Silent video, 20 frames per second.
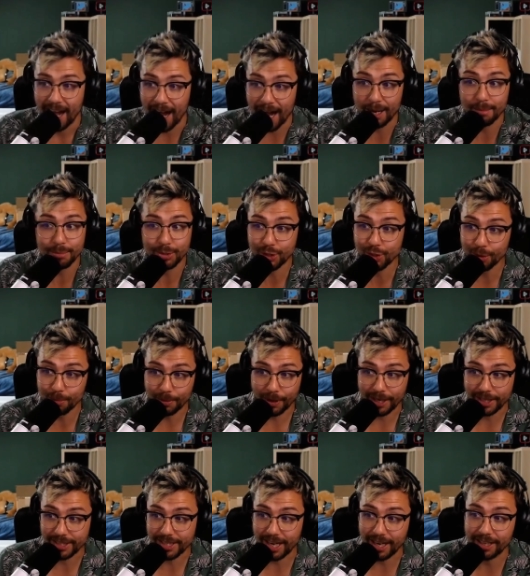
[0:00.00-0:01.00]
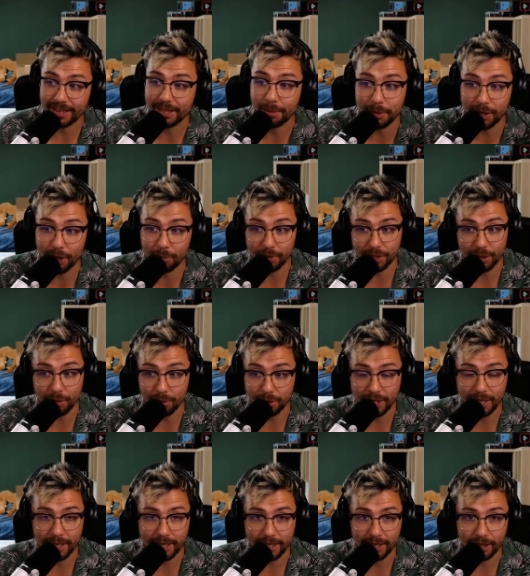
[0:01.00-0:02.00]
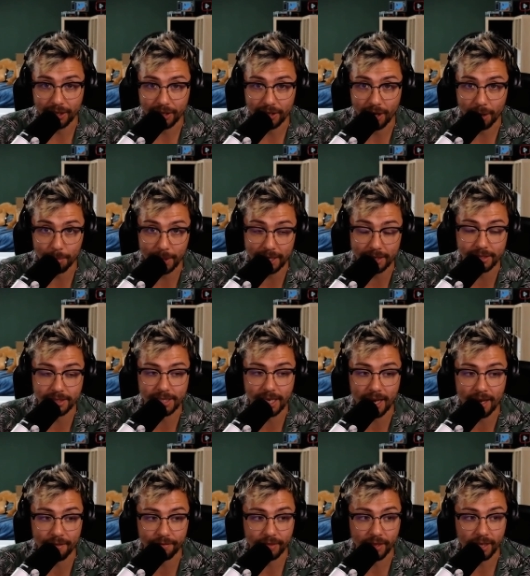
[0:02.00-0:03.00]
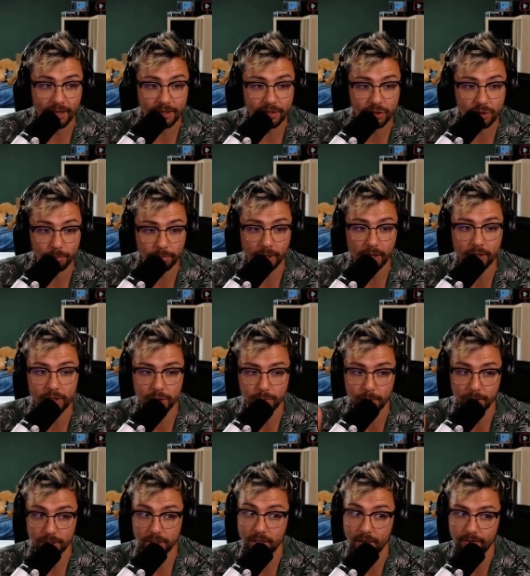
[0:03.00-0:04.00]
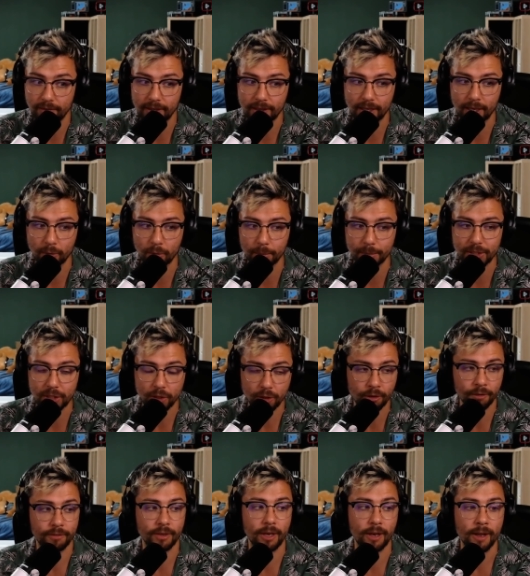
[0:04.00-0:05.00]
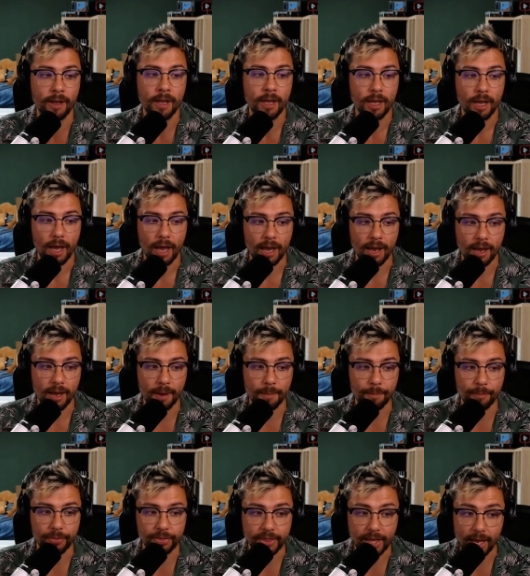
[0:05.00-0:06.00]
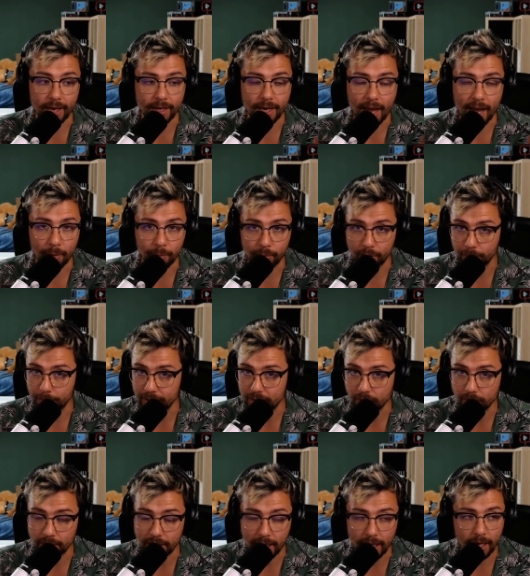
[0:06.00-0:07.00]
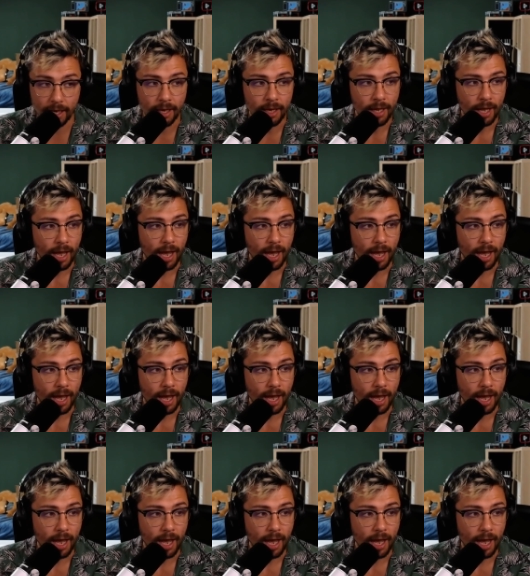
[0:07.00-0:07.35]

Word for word: I'm super excited. Let me know what you think in the comments. If there's something specific that you want me to cover, then I will be doing it.